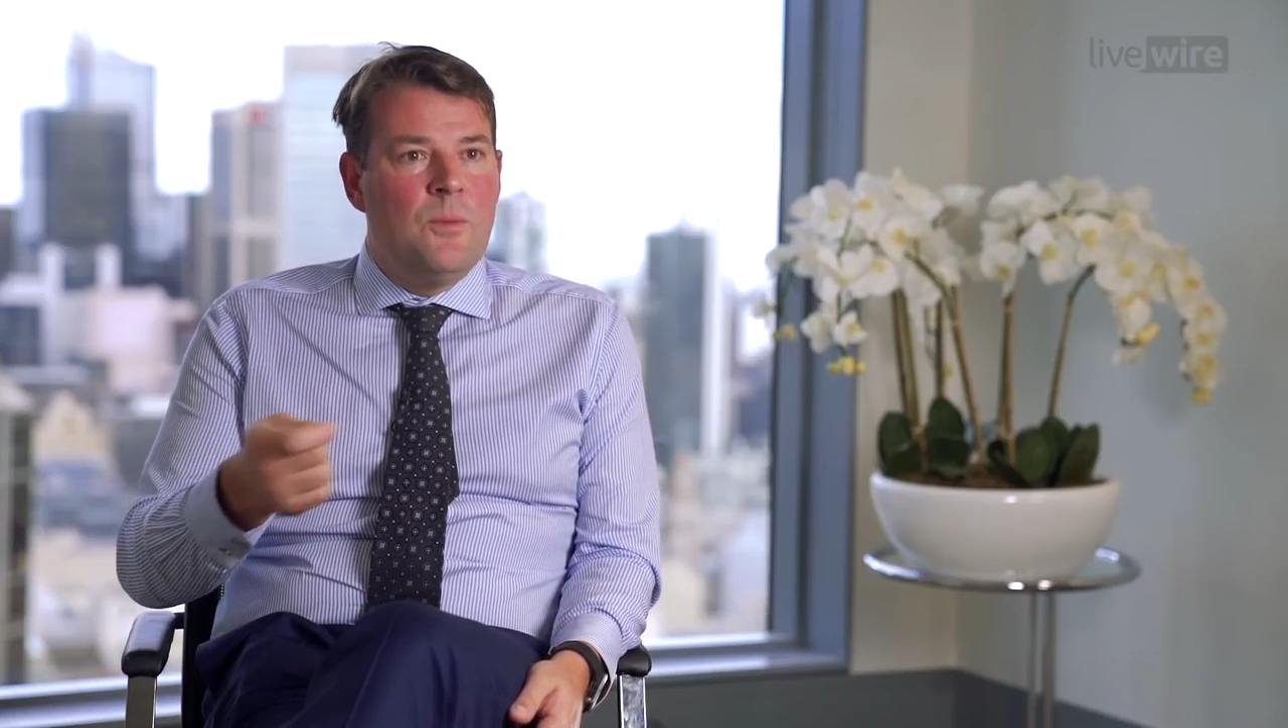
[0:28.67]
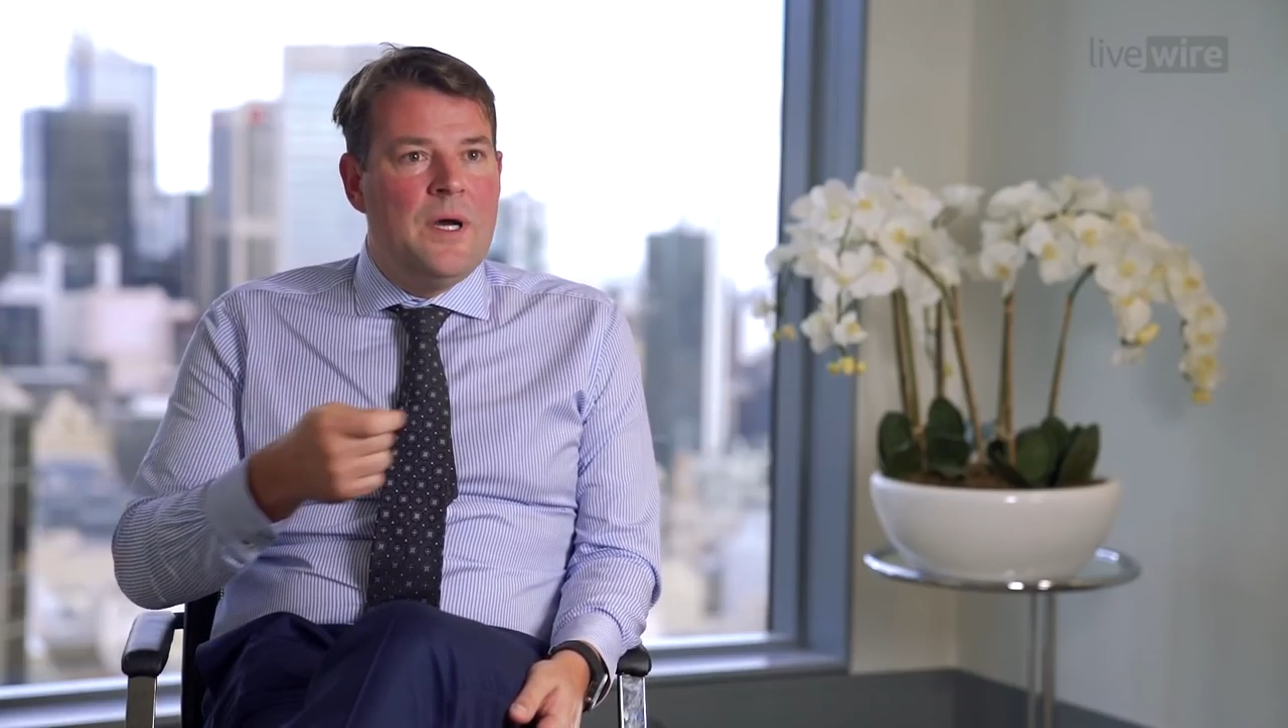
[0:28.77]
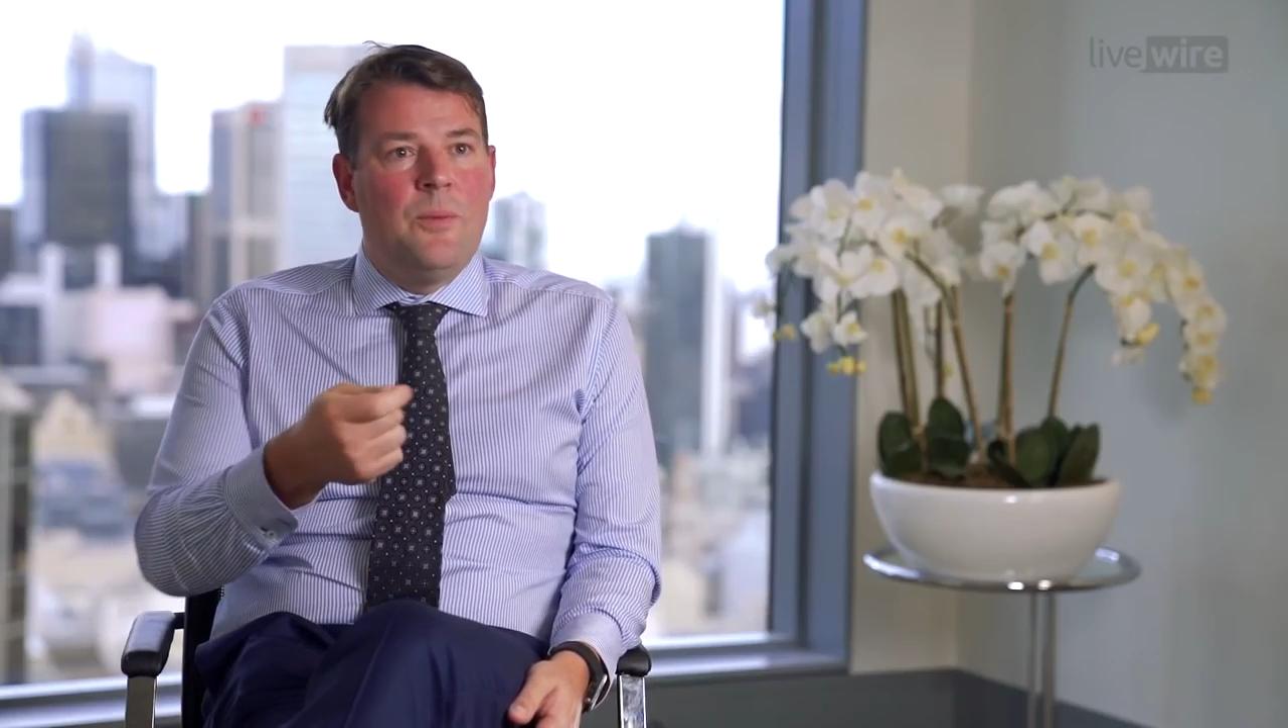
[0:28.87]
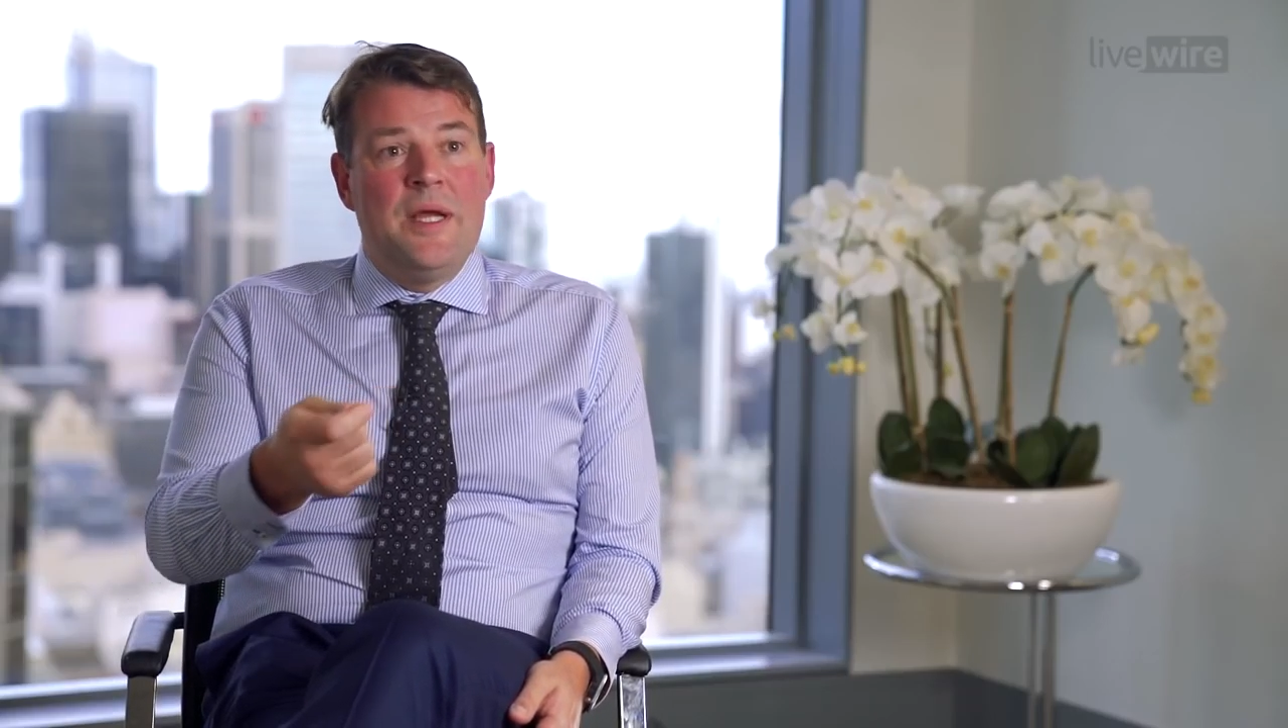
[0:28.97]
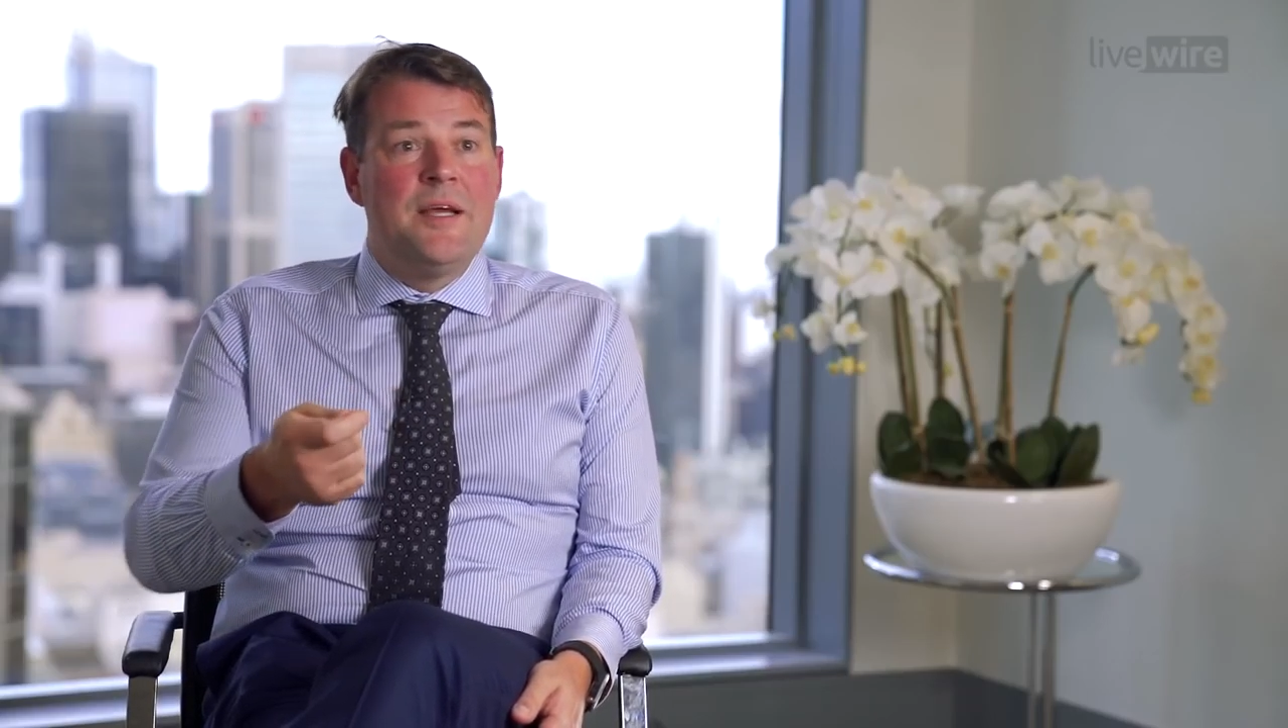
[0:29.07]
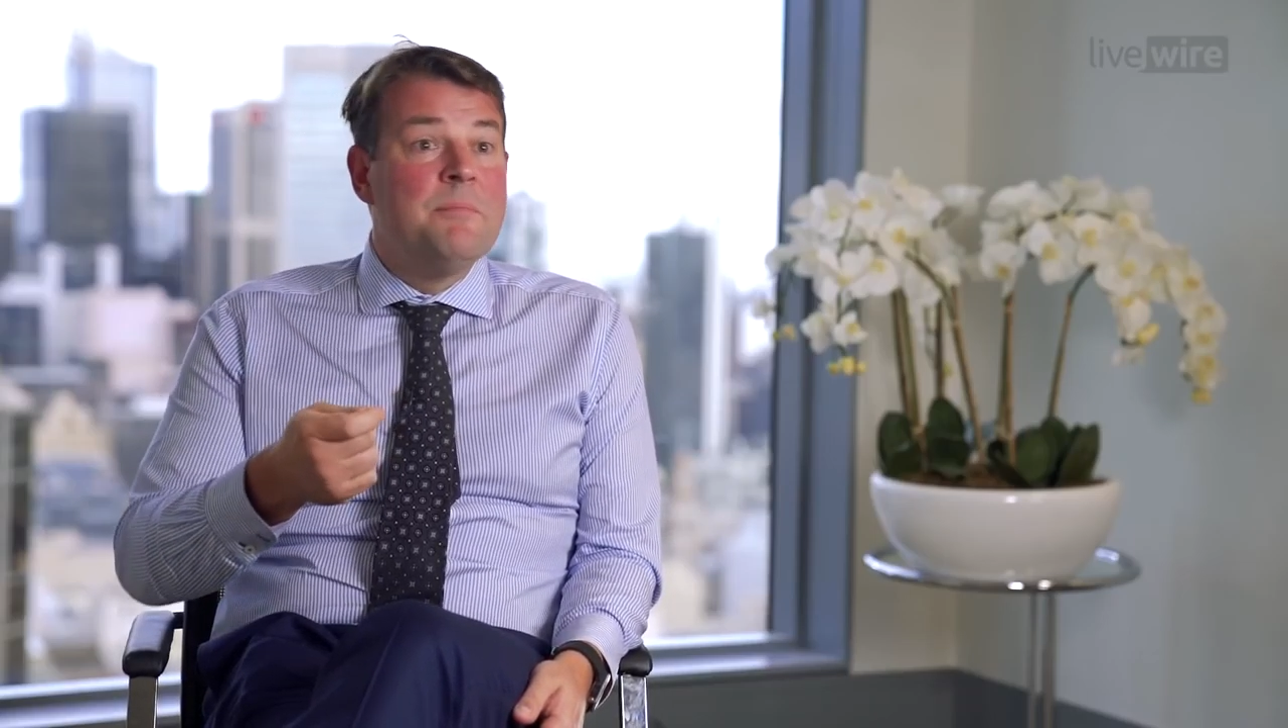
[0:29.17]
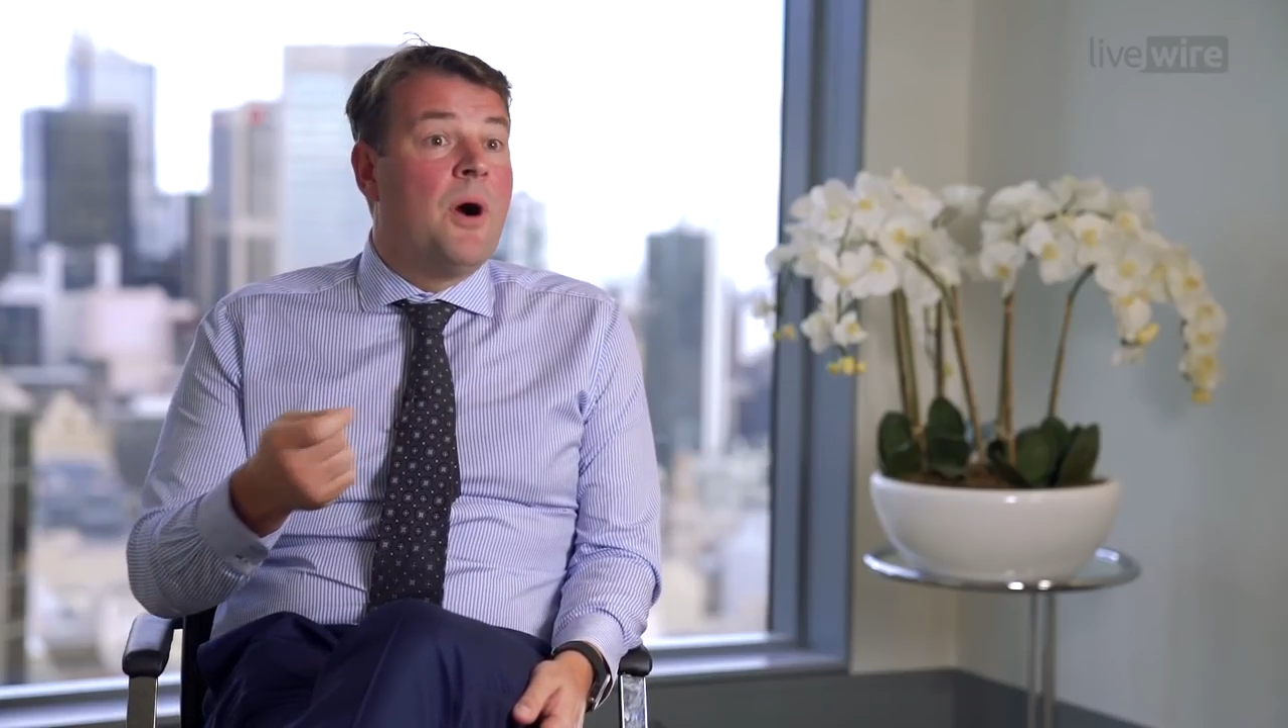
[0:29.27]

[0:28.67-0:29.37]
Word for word: where we can